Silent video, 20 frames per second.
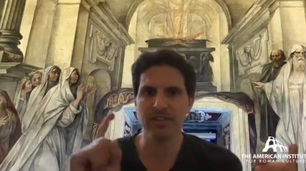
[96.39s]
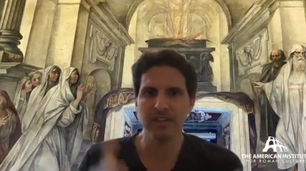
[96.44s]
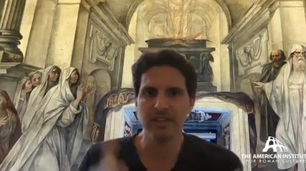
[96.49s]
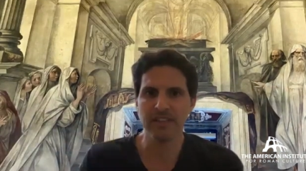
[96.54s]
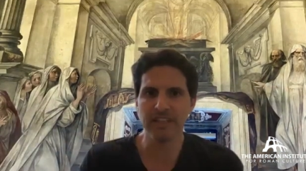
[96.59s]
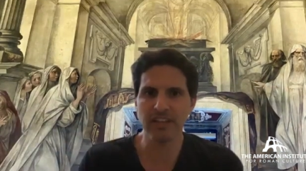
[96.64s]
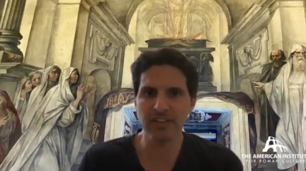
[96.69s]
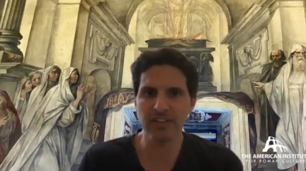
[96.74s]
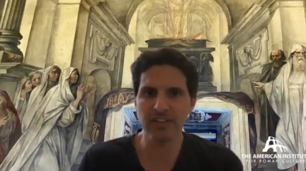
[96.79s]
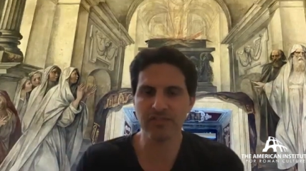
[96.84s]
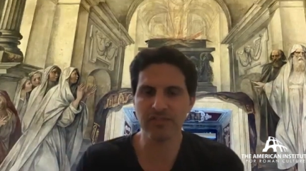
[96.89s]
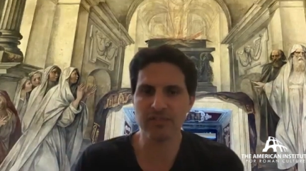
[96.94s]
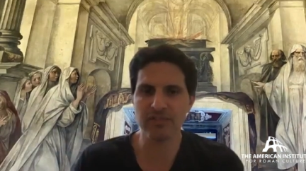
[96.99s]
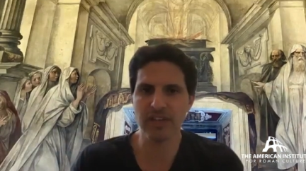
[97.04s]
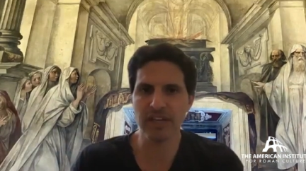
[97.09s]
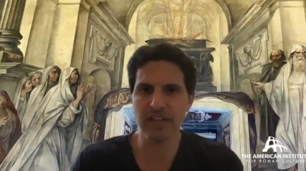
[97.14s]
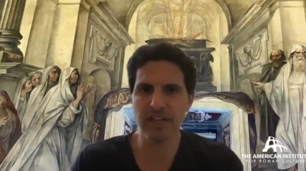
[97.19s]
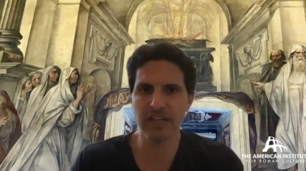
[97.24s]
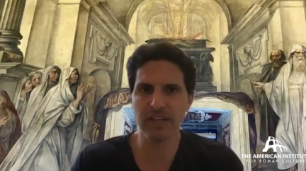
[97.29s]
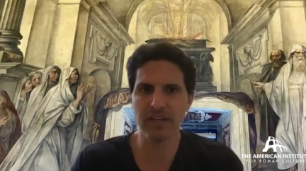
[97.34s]

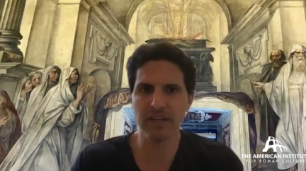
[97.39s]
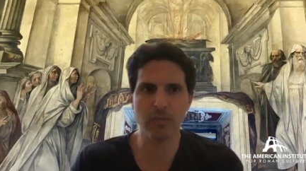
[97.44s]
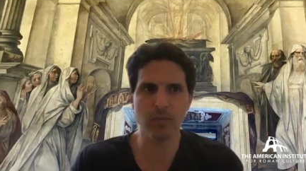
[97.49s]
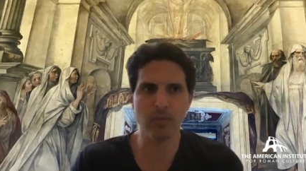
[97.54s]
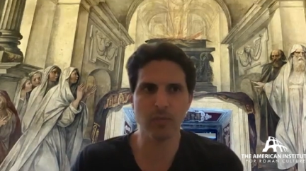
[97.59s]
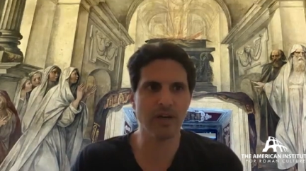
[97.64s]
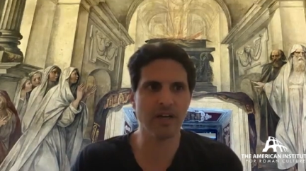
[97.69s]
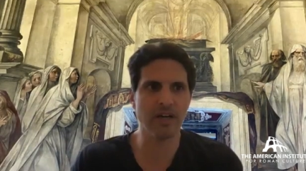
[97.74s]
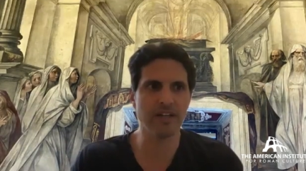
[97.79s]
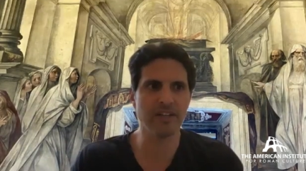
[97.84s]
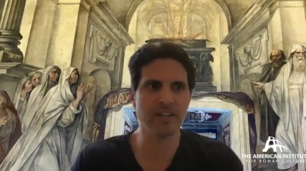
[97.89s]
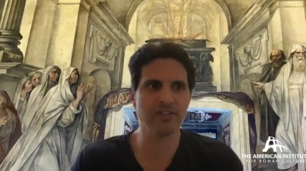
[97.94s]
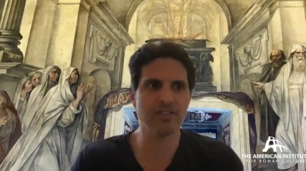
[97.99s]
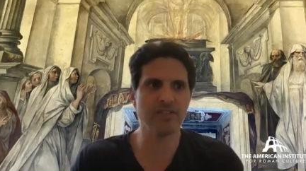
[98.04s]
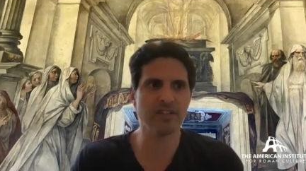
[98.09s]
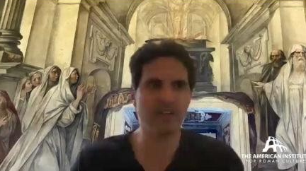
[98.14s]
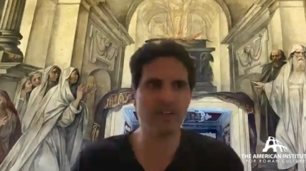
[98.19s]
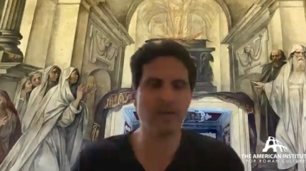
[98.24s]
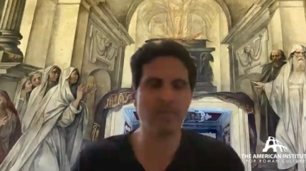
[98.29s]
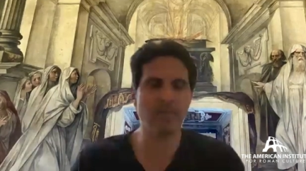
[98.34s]
Yesterday
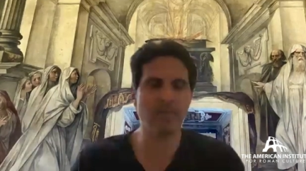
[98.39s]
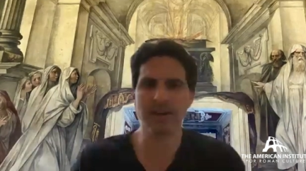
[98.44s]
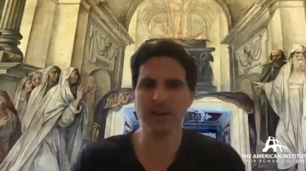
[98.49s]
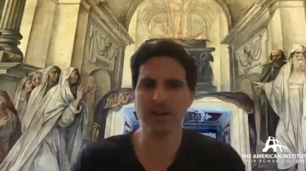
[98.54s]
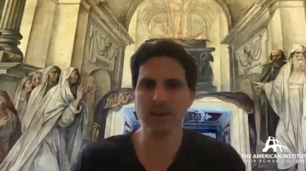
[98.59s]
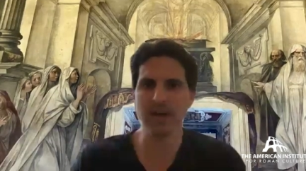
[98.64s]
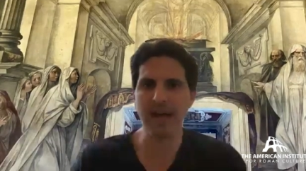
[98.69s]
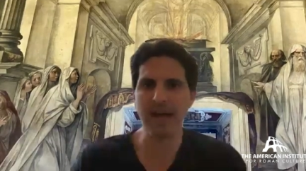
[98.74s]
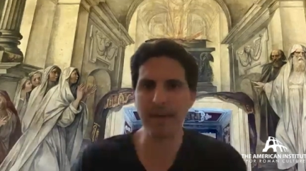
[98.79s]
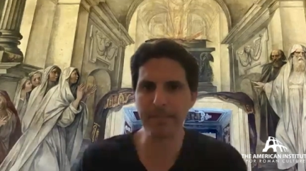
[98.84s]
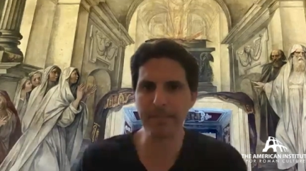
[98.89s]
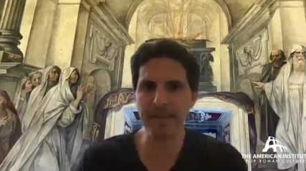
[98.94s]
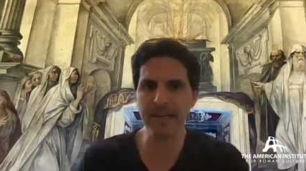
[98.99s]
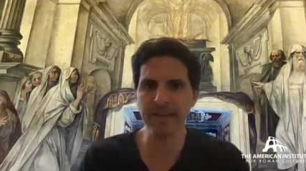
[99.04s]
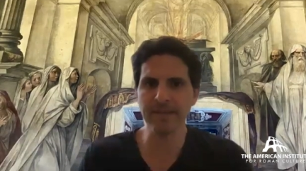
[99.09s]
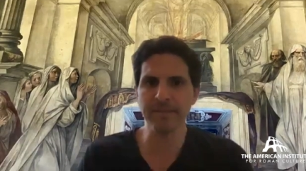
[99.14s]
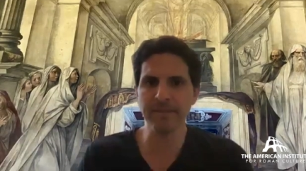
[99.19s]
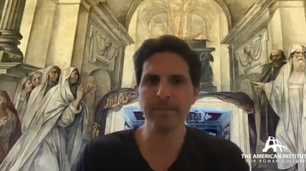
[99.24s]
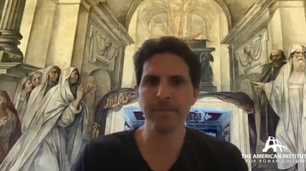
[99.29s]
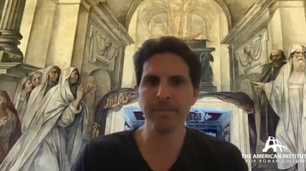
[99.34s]
was Parco
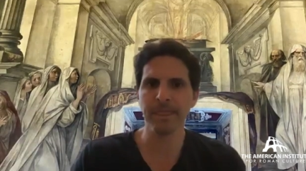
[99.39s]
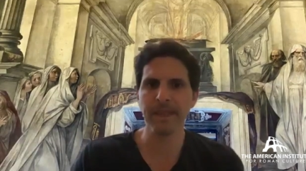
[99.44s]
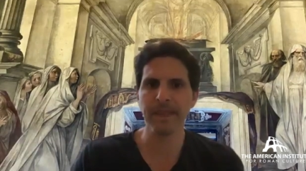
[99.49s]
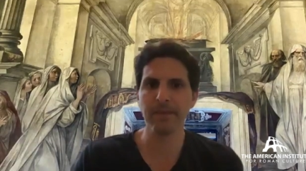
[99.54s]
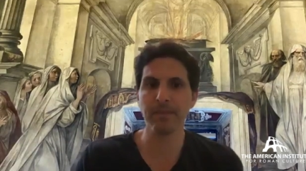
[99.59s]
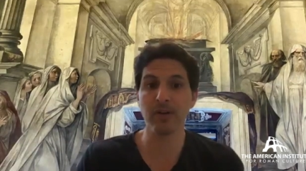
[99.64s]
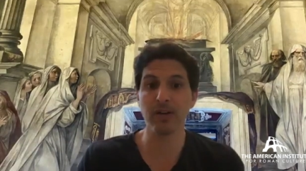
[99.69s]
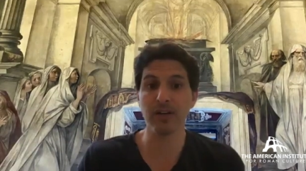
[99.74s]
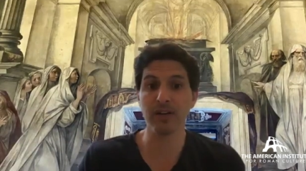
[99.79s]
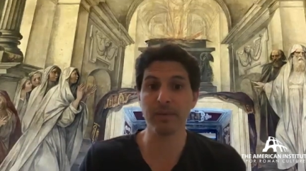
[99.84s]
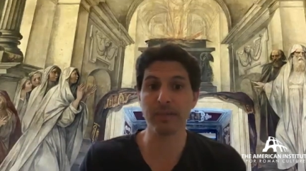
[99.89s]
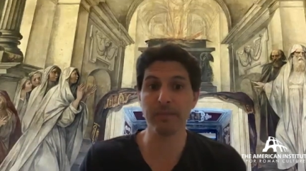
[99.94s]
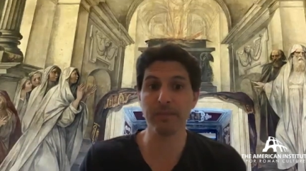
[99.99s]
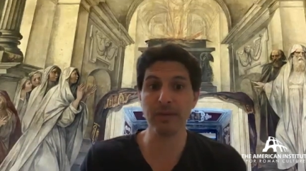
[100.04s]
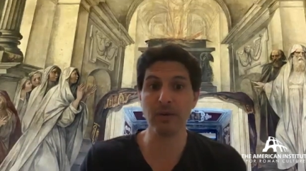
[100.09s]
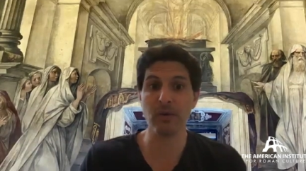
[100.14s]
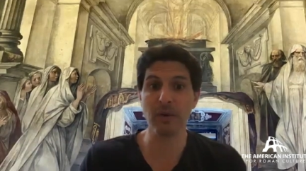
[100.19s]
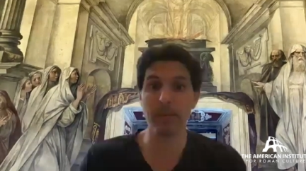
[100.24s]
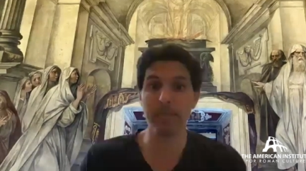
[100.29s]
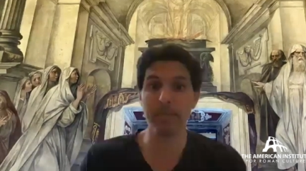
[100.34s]
Appia, and we're going to be
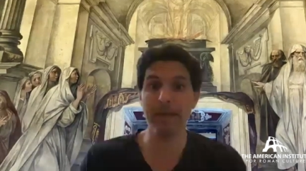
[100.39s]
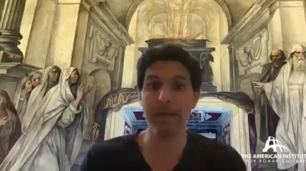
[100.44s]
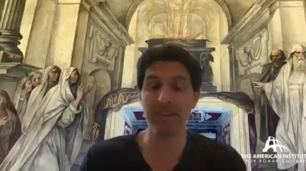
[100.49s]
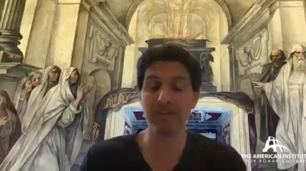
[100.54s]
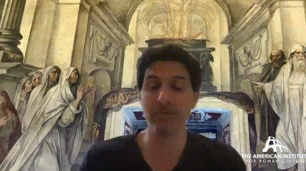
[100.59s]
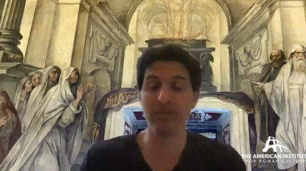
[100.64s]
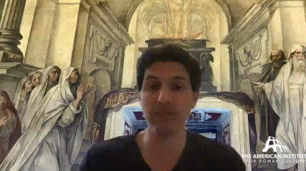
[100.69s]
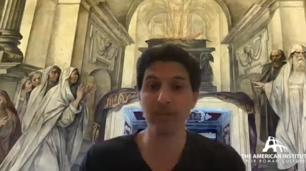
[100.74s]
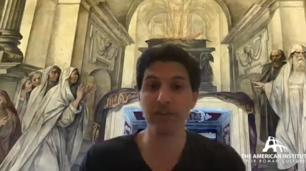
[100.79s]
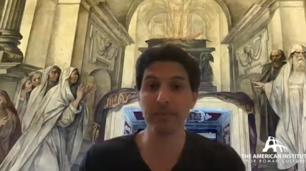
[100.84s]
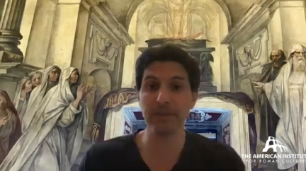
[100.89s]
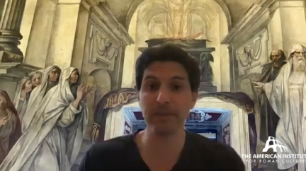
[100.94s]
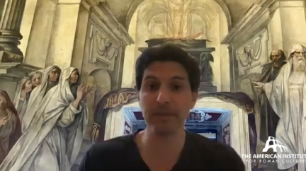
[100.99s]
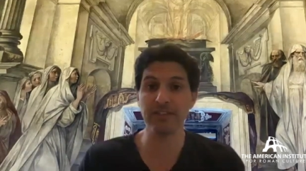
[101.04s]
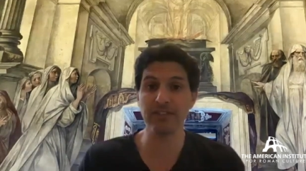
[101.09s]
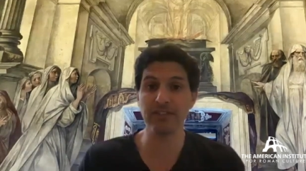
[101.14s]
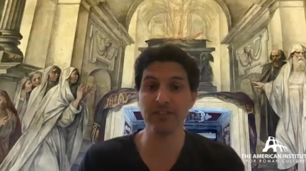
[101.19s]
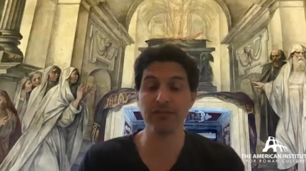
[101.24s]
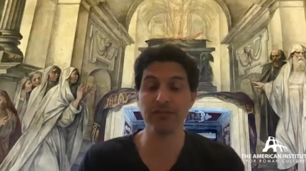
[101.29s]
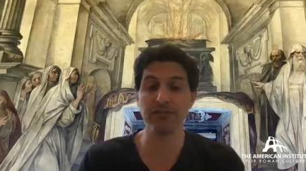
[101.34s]
going back to all these
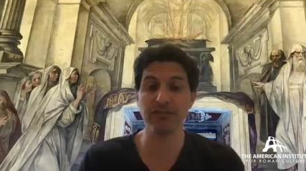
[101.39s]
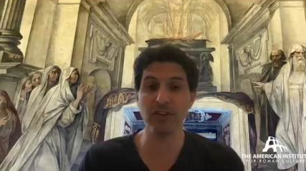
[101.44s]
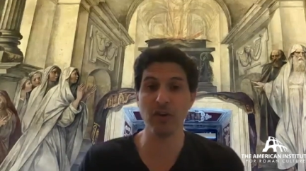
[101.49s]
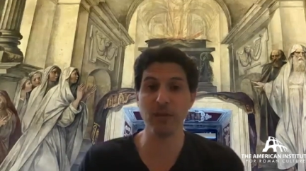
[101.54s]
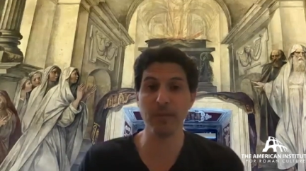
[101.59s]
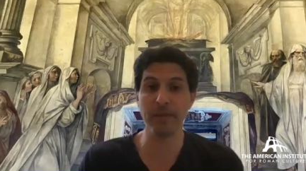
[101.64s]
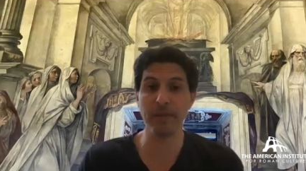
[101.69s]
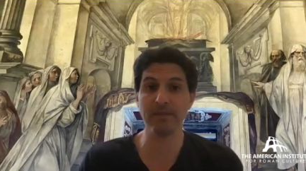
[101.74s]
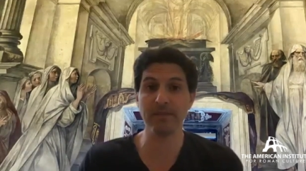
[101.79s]
places and filming.